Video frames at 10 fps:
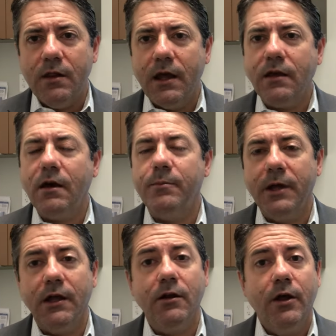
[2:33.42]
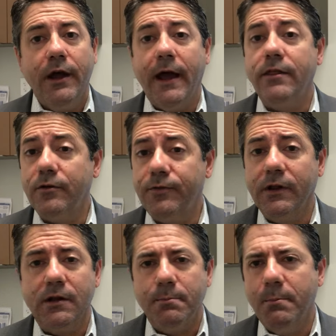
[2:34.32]
they come in and they're
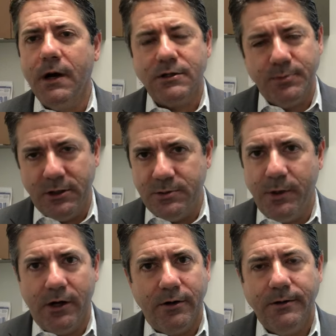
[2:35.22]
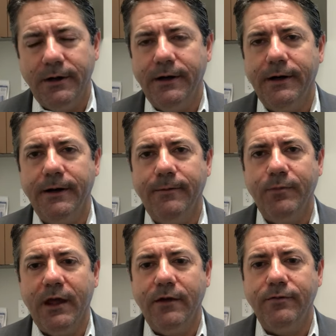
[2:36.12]
feeling much, much better. Um,
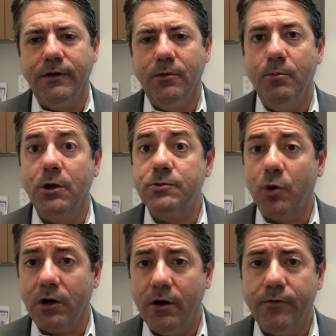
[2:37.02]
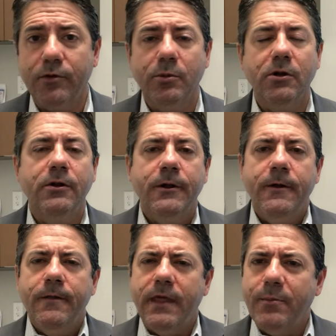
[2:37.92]
they feel much more comfortable.
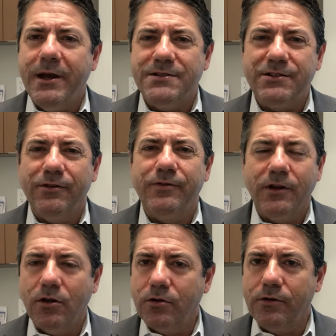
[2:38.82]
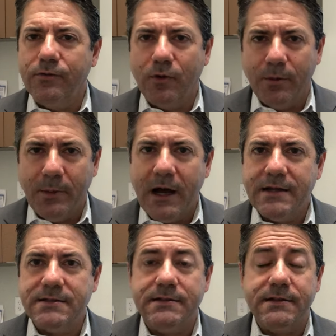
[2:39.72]
They may still feel a little foreign
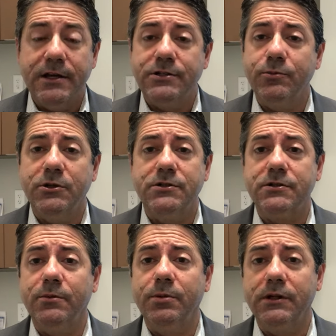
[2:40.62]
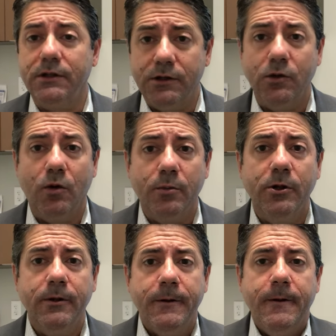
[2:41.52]
body sensation, which is completely
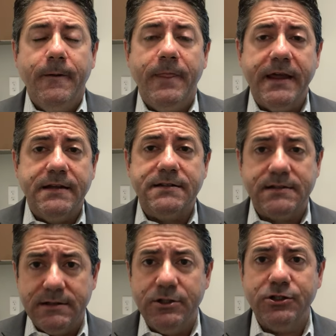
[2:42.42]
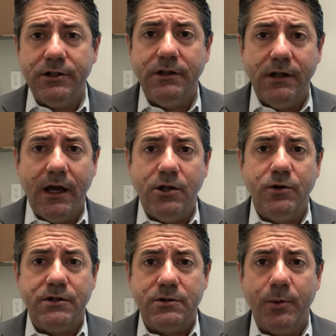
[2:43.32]
normal. The incision that
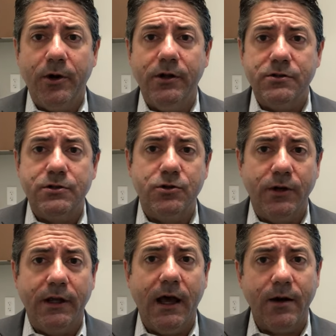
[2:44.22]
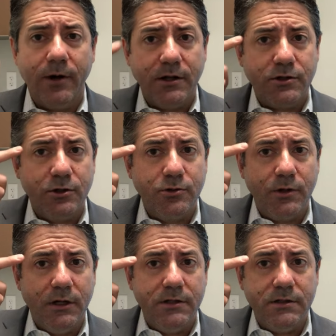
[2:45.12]
you experience during cataract
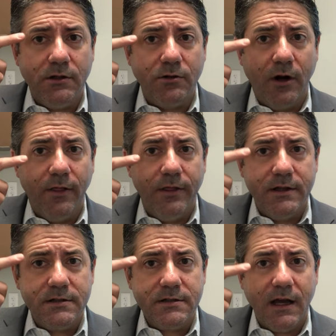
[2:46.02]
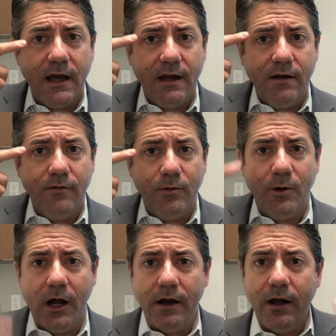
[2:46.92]
surgery is either on this side of the
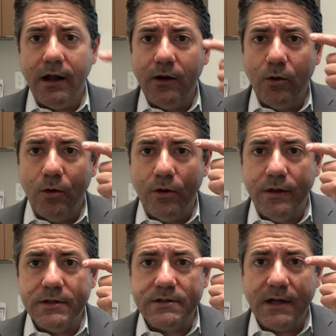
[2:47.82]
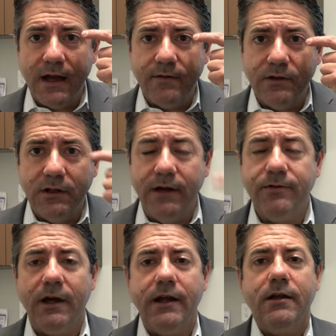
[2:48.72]
right eye or this side of the
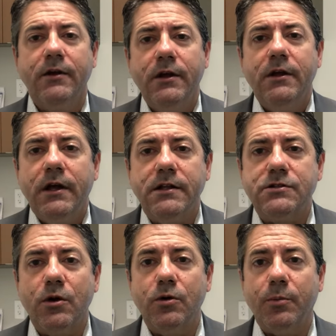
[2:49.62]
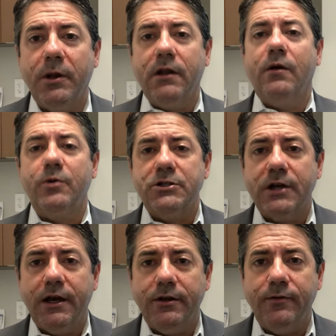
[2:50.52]
left eye. And so depending on
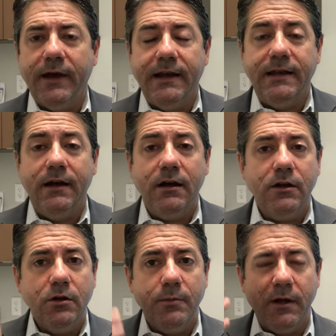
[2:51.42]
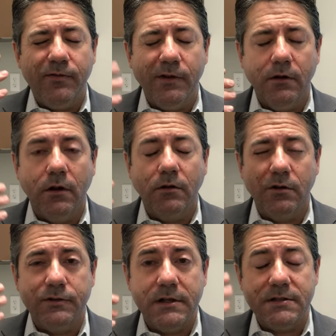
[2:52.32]
which eye you've had done, you may feel a
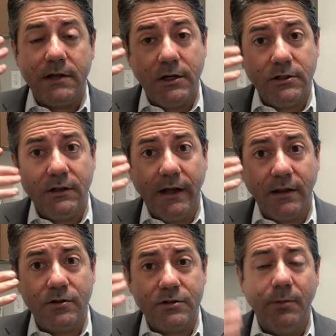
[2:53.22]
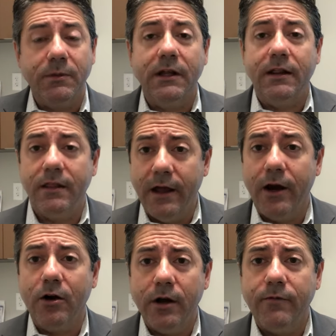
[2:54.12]
little sensation like there's something
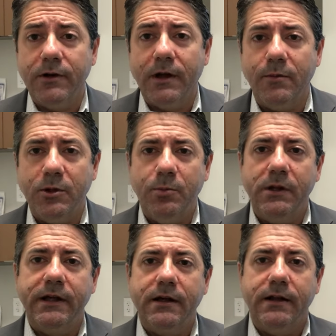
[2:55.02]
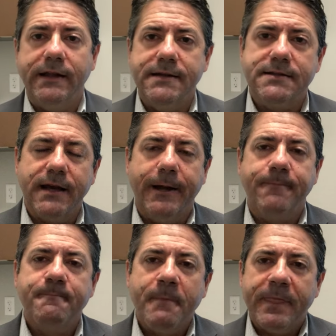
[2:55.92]
there every time you blink on that side.
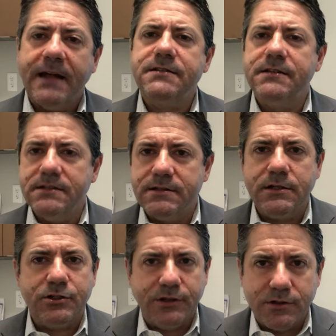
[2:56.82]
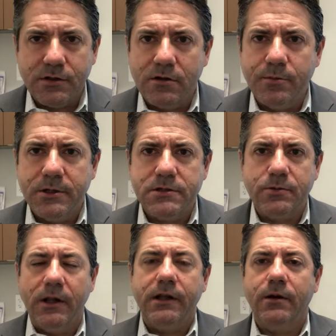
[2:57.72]
That's the incision. There's a little bit of
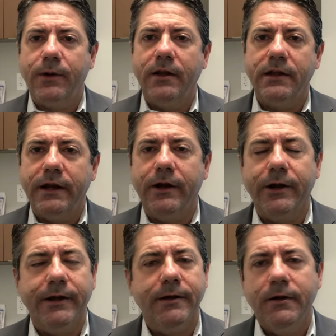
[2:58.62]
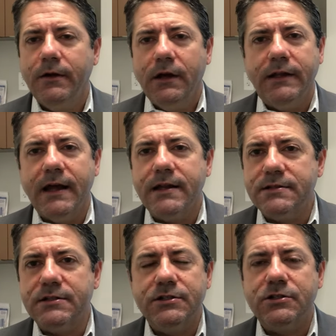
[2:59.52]
swelling around that area, and that
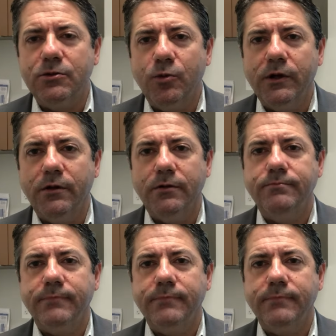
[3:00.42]
incision will